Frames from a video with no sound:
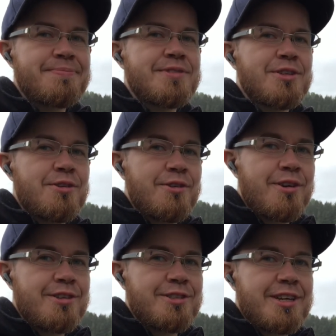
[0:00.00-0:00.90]
So you're
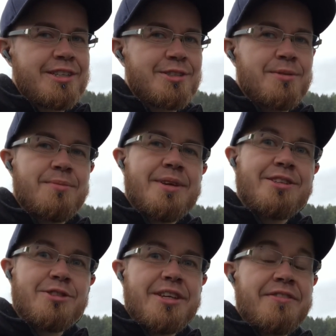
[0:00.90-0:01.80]
going to get some
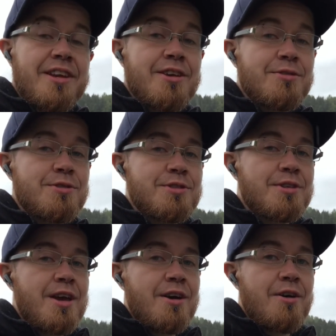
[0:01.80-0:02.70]
interesting videos,
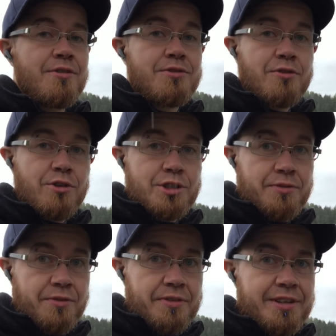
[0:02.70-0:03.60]
of course
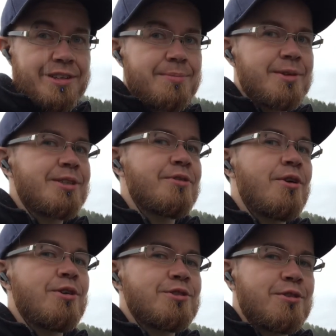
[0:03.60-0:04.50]
from Finland, but
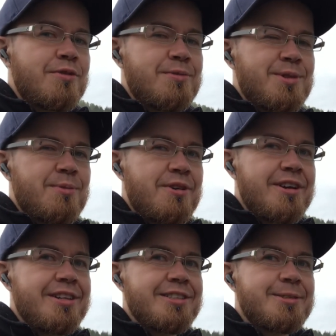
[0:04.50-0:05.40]
also from somewhere
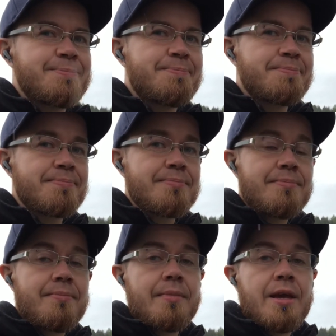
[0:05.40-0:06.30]
else.
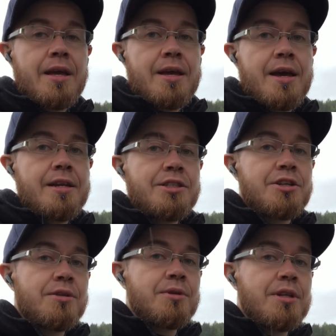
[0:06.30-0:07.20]
And in
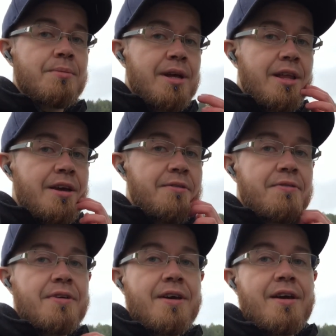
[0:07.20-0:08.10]
general, in my
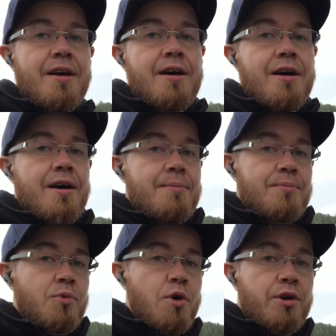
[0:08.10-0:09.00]
life,
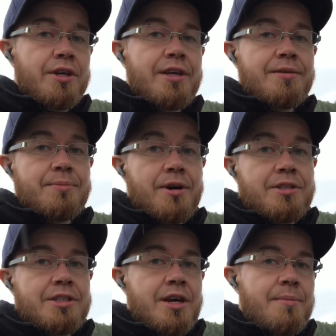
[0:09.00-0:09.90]
I'm working
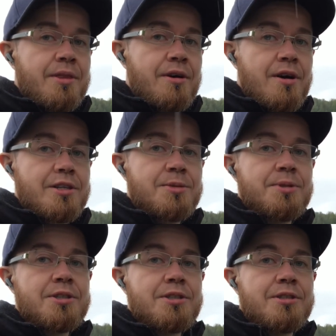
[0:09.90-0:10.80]
part-time at the
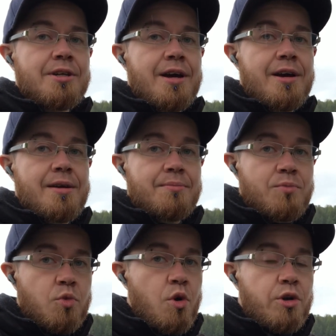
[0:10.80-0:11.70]
hospital.
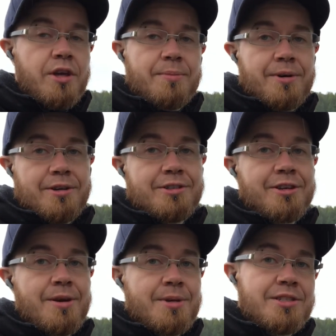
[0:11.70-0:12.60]
I'm working
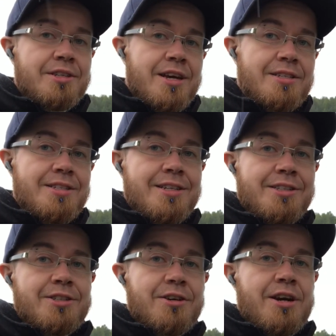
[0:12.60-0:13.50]
part-time as a dance
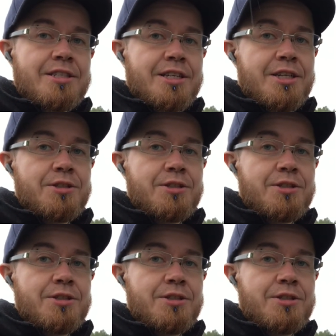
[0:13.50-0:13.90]
teacher, as I